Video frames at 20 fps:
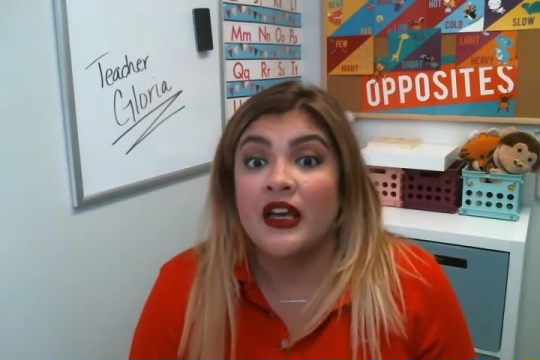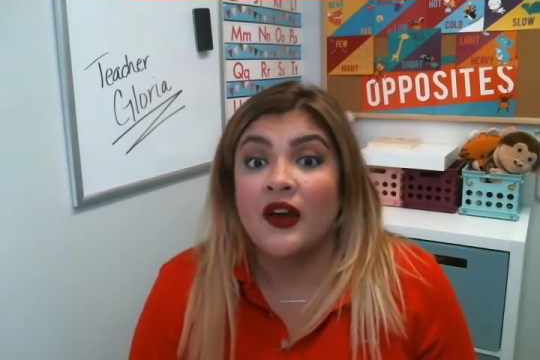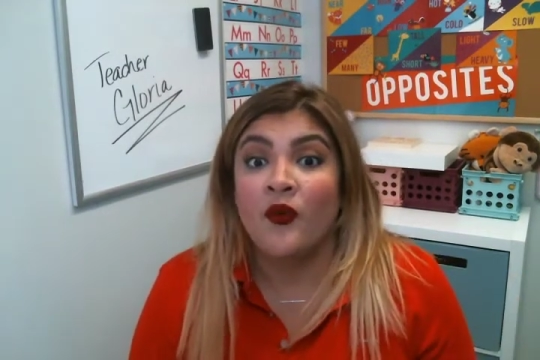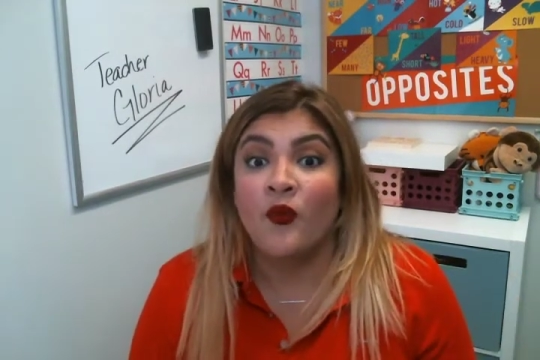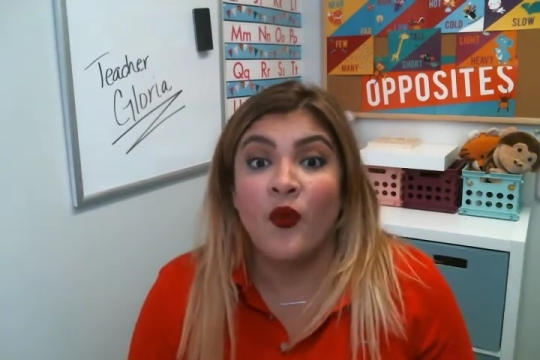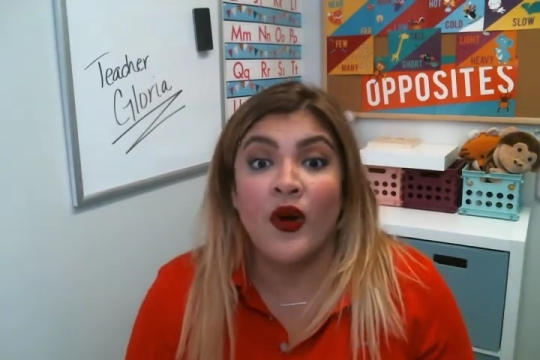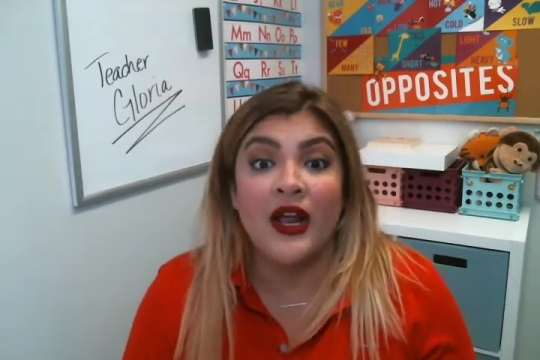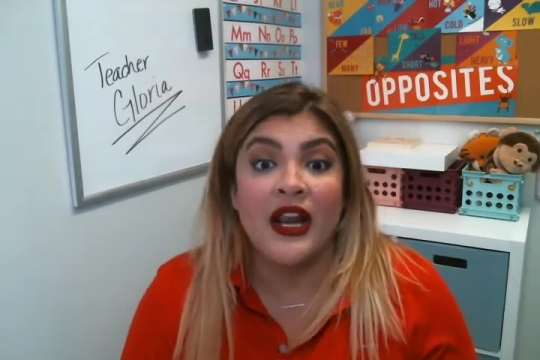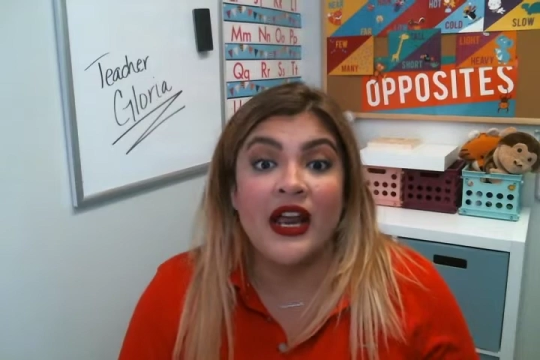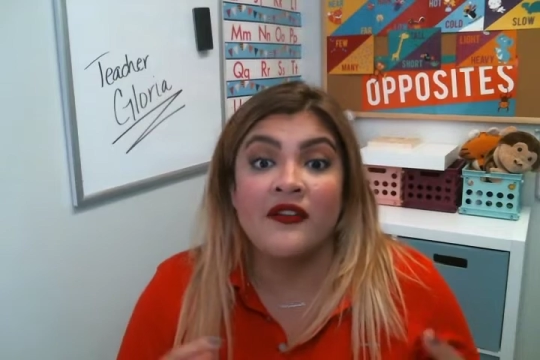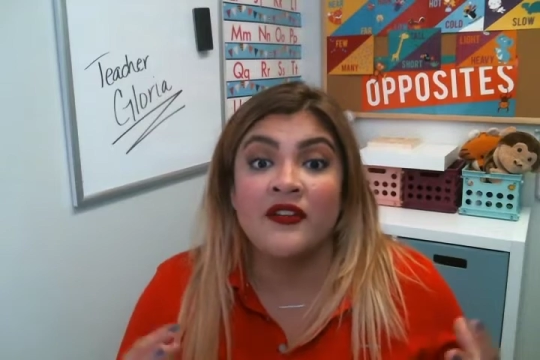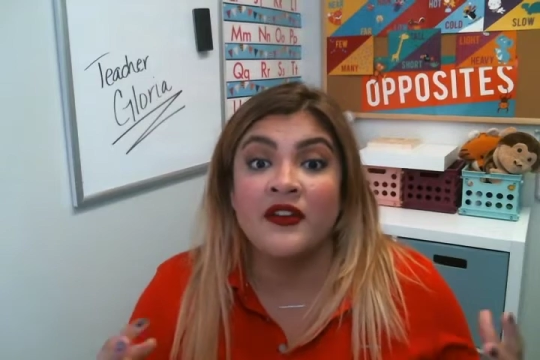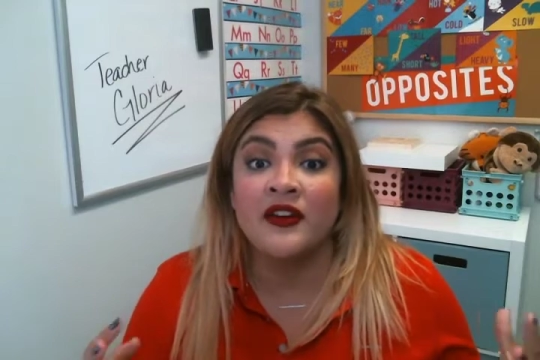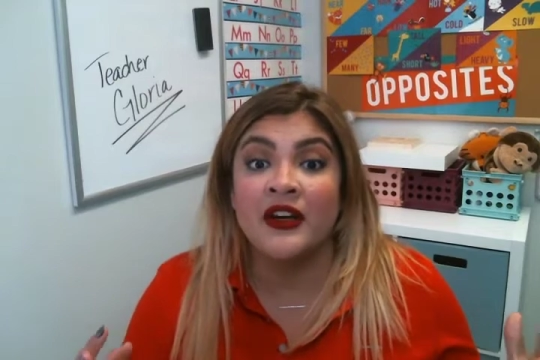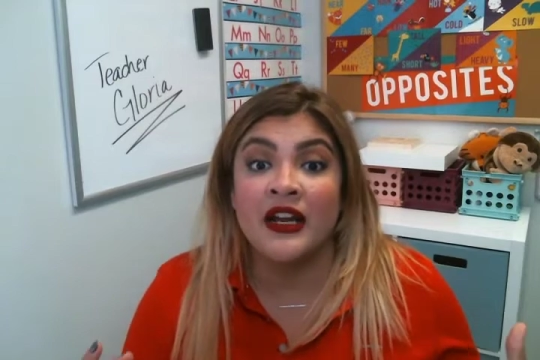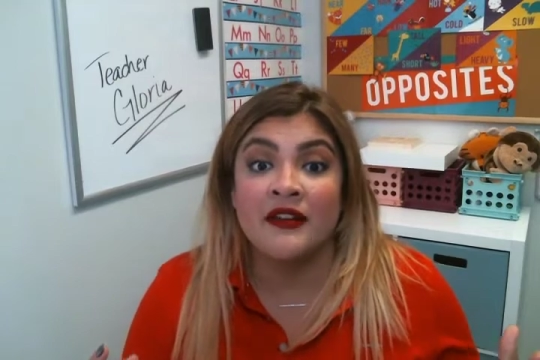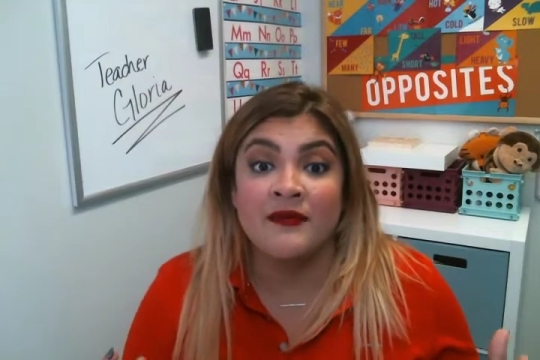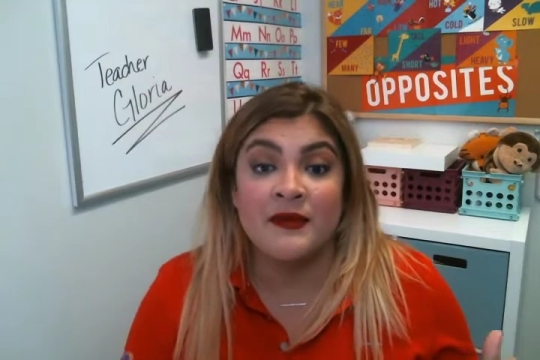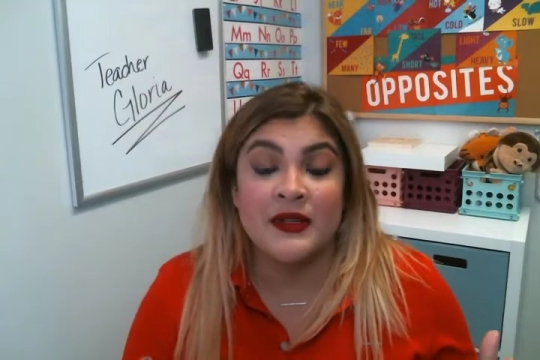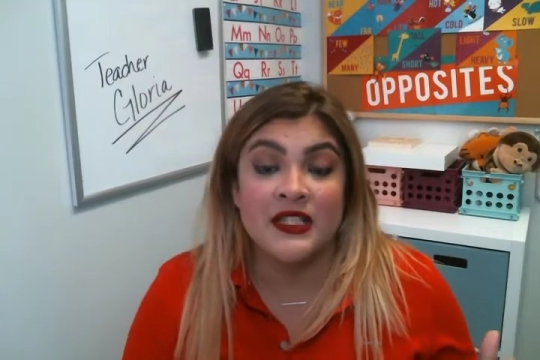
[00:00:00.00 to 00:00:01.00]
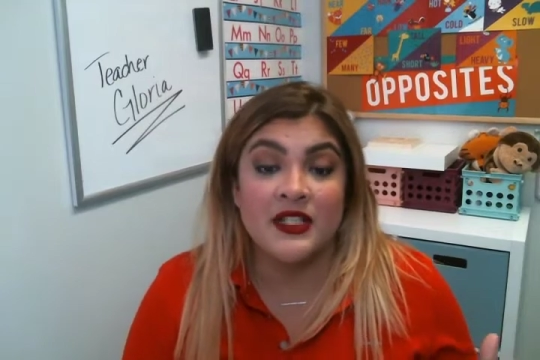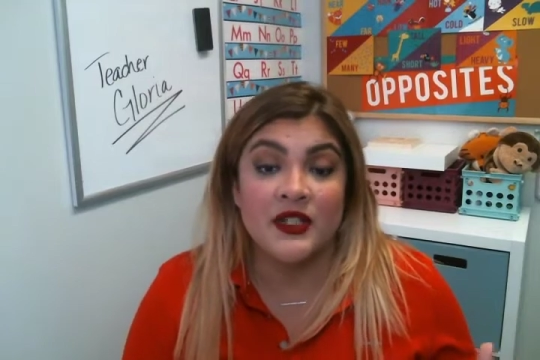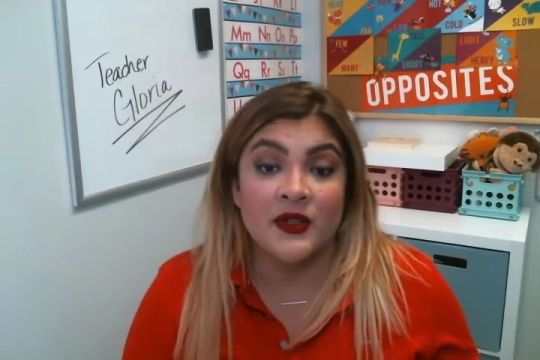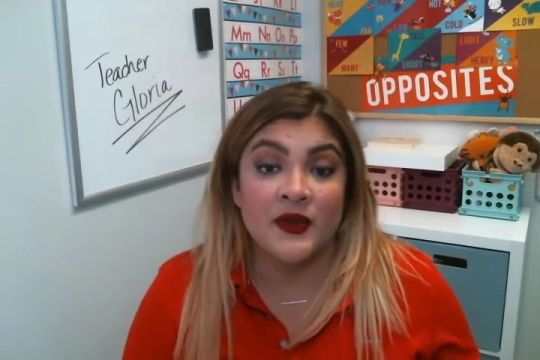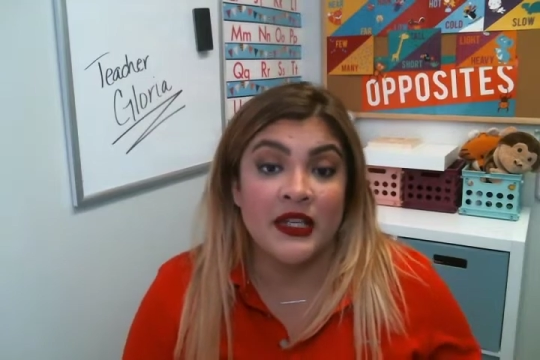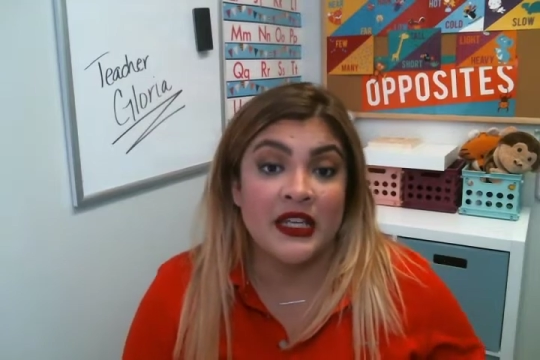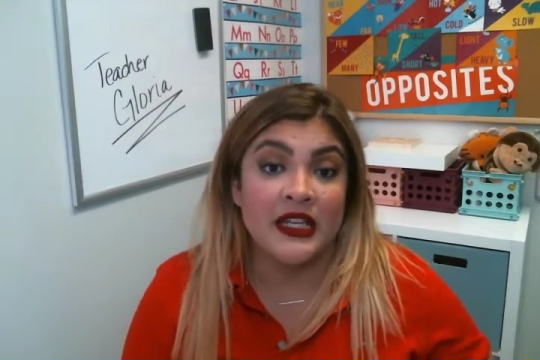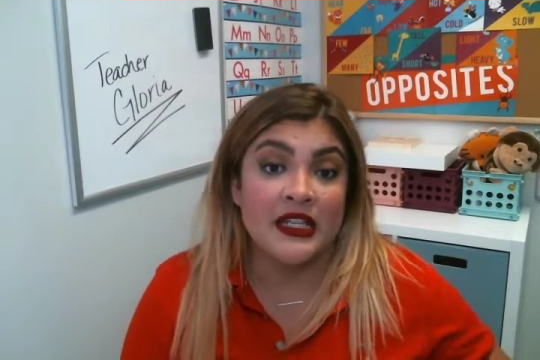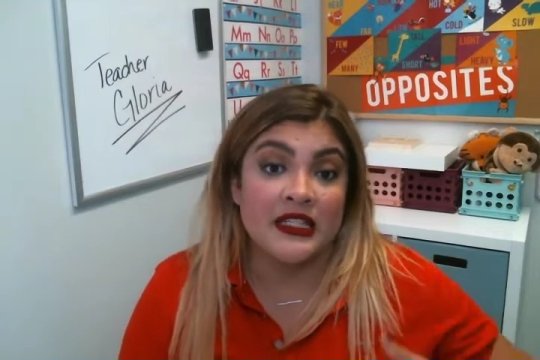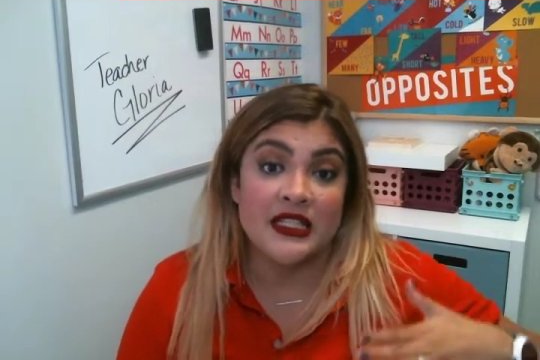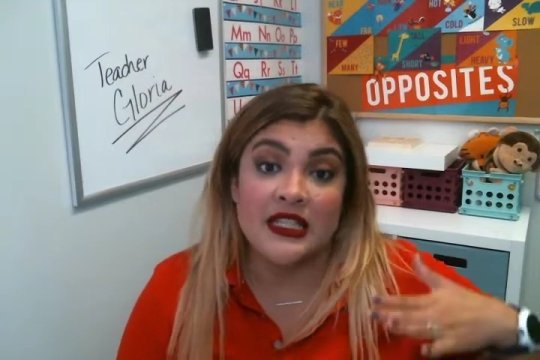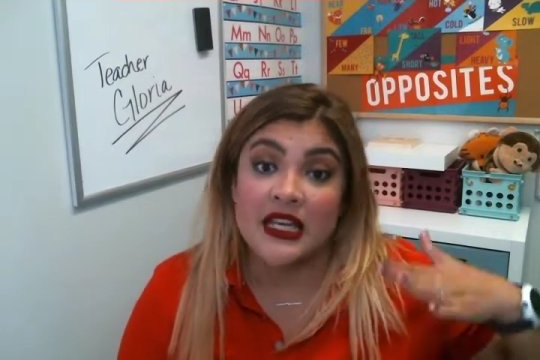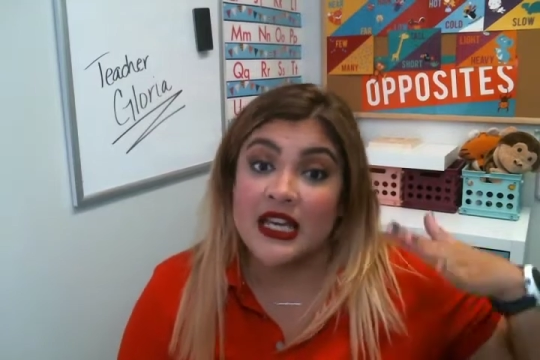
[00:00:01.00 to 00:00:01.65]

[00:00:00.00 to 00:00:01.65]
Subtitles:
whatever I've been doing is